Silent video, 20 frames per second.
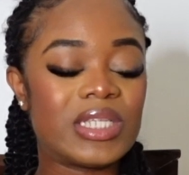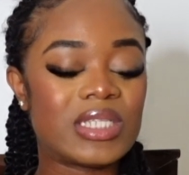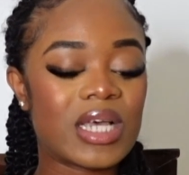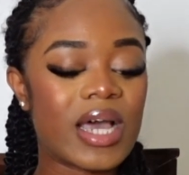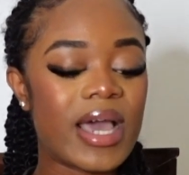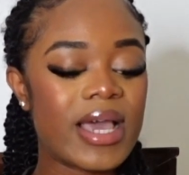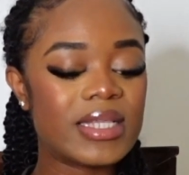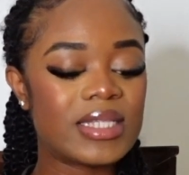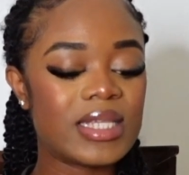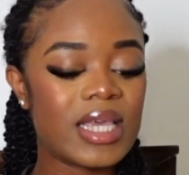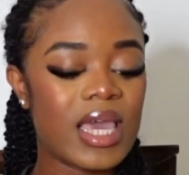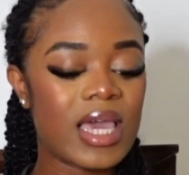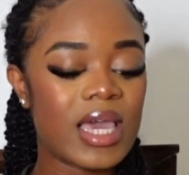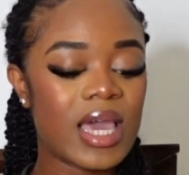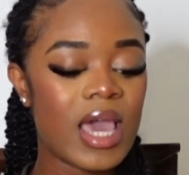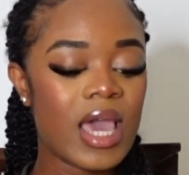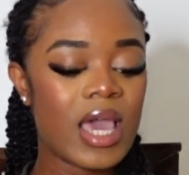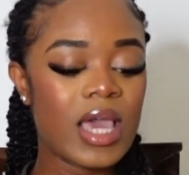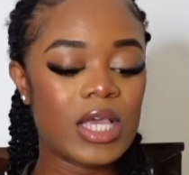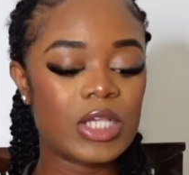sizing.
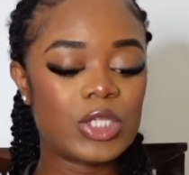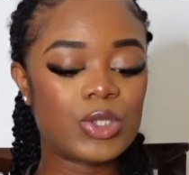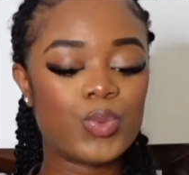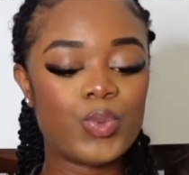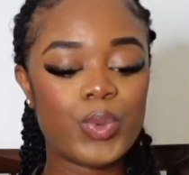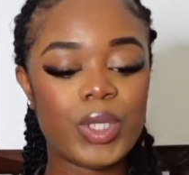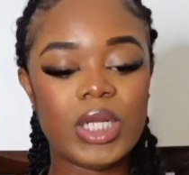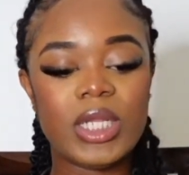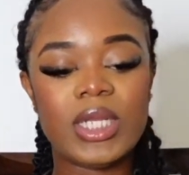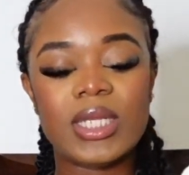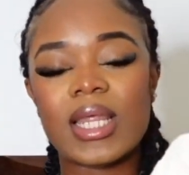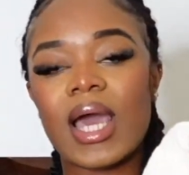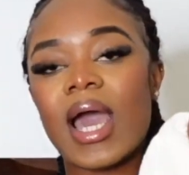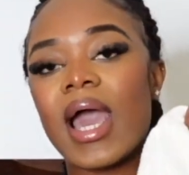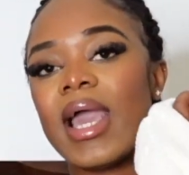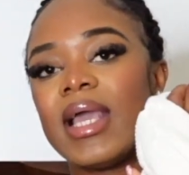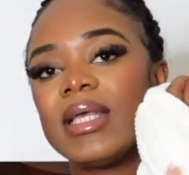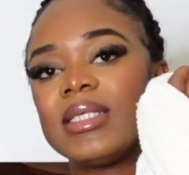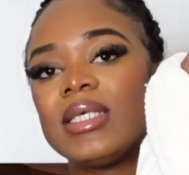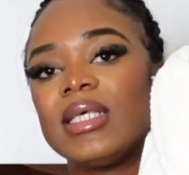It's really
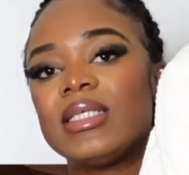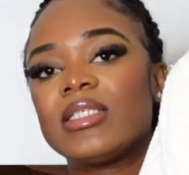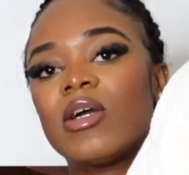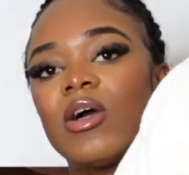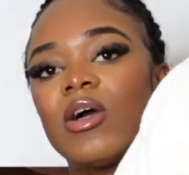nice. It's